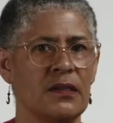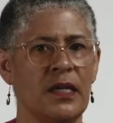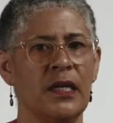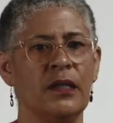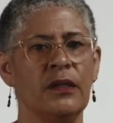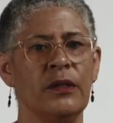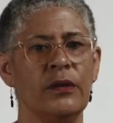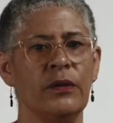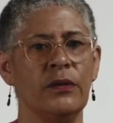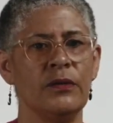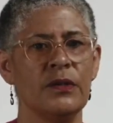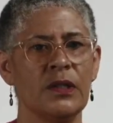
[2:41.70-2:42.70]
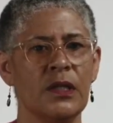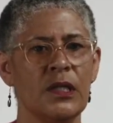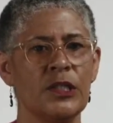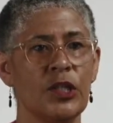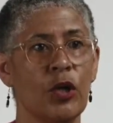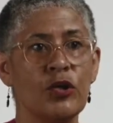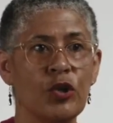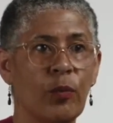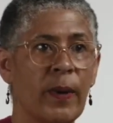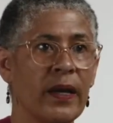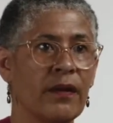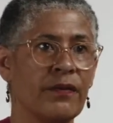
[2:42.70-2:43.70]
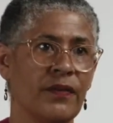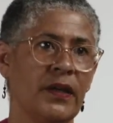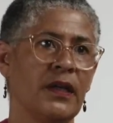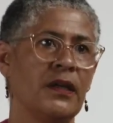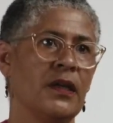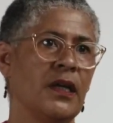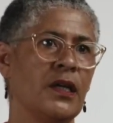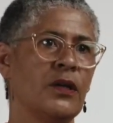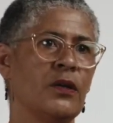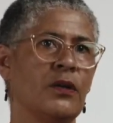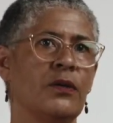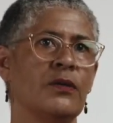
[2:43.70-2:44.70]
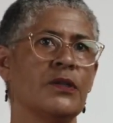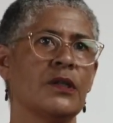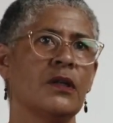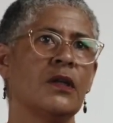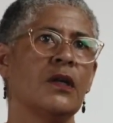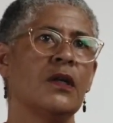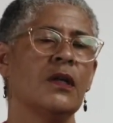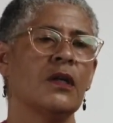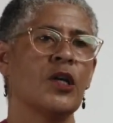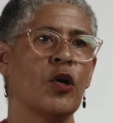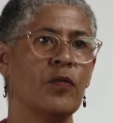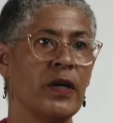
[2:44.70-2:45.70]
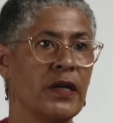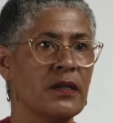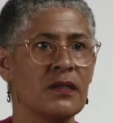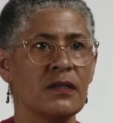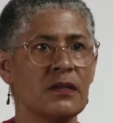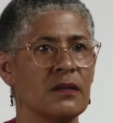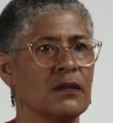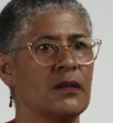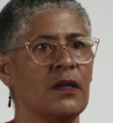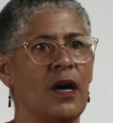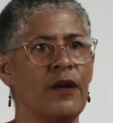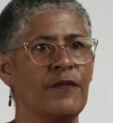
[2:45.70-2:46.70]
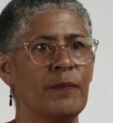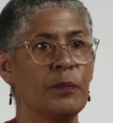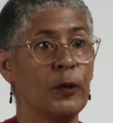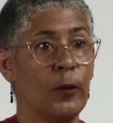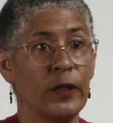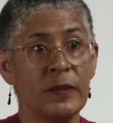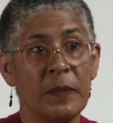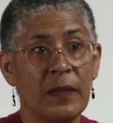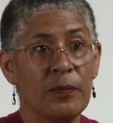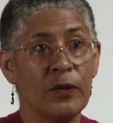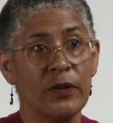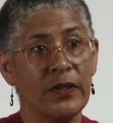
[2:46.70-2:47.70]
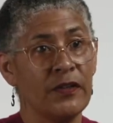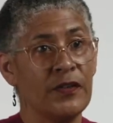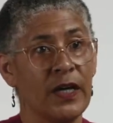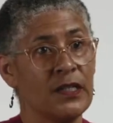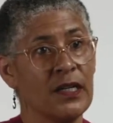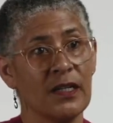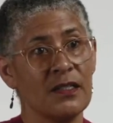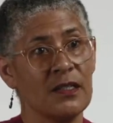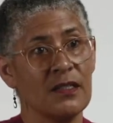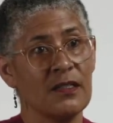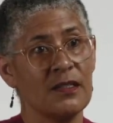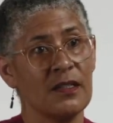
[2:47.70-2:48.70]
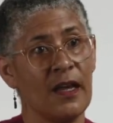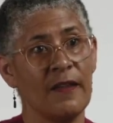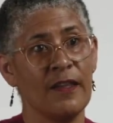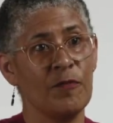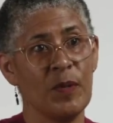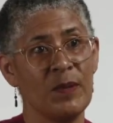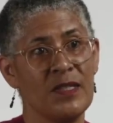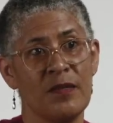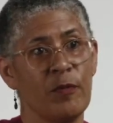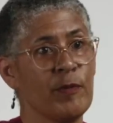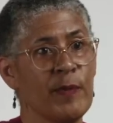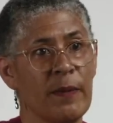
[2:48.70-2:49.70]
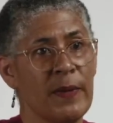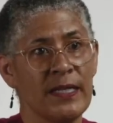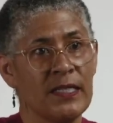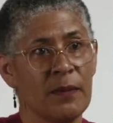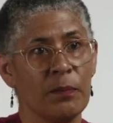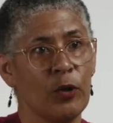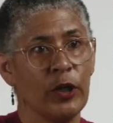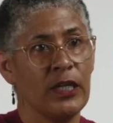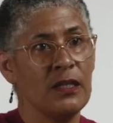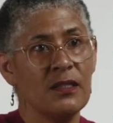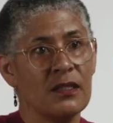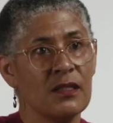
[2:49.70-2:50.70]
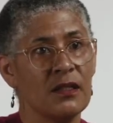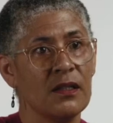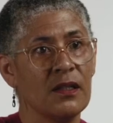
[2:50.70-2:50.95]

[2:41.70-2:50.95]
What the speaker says: include social benefit, include careers. I've employed people that have had CASAs, and they've been some of my best employees.